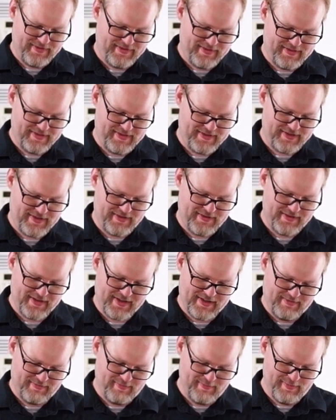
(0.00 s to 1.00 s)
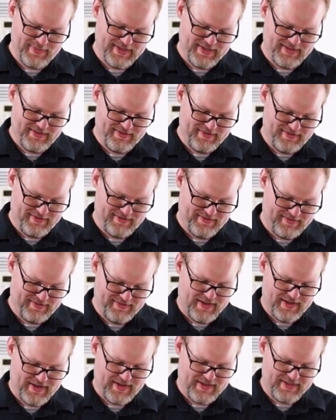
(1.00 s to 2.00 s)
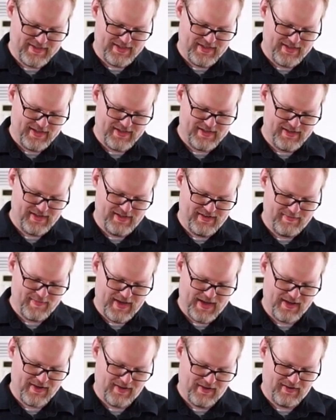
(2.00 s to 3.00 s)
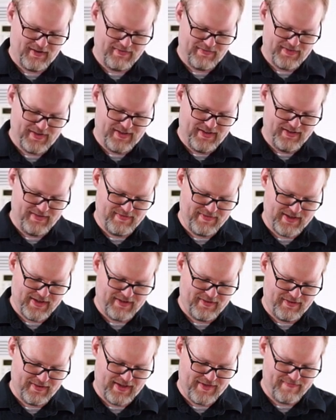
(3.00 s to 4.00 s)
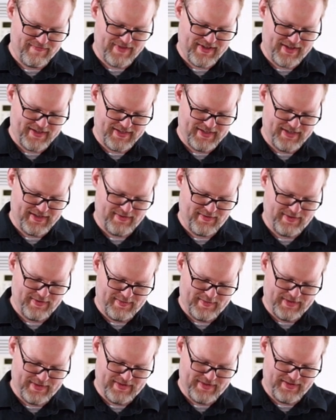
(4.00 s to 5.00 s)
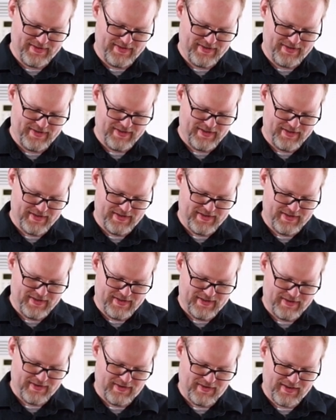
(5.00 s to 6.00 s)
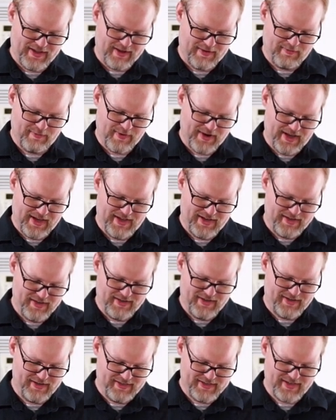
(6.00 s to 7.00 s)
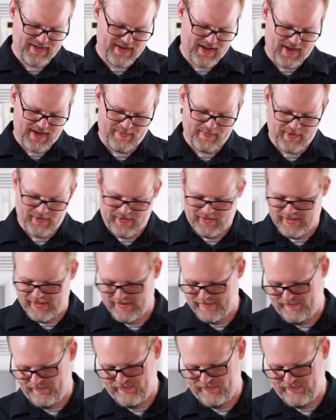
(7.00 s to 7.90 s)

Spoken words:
Just stir that up a bit. Now see, you can make coffee without all that fancy equipment. All that weighing, you just kind of eyeball it.